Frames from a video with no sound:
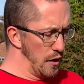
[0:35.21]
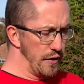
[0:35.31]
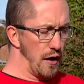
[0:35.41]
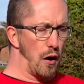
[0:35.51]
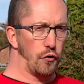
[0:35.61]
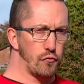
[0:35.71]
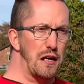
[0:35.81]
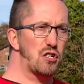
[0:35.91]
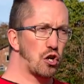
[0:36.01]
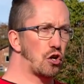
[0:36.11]
Now, the
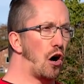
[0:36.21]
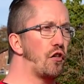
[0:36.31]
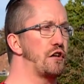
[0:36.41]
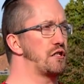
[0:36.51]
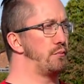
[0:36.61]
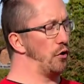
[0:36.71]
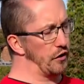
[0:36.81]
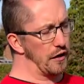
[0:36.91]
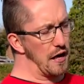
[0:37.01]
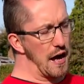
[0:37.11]
reason I got this
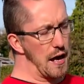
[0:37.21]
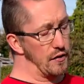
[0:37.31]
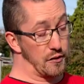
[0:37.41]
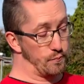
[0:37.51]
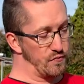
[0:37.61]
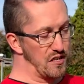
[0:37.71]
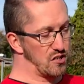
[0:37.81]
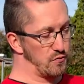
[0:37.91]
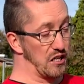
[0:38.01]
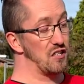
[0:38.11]
body, this
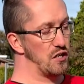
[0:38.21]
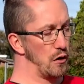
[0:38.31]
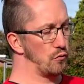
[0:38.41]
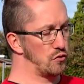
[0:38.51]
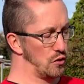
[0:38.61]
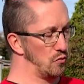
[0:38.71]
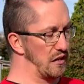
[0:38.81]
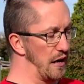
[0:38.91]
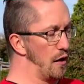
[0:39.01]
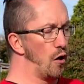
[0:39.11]
TT02
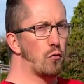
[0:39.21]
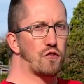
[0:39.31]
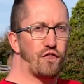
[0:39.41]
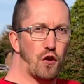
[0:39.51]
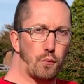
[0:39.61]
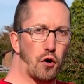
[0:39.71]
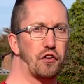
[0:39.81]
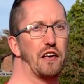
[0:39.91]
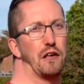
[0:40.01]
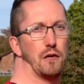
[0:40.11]
kit, was for the
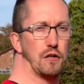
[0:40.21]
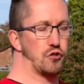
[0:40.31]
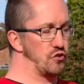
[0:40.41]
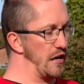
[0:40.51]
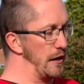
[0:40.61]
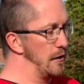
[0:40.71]
body, I should say.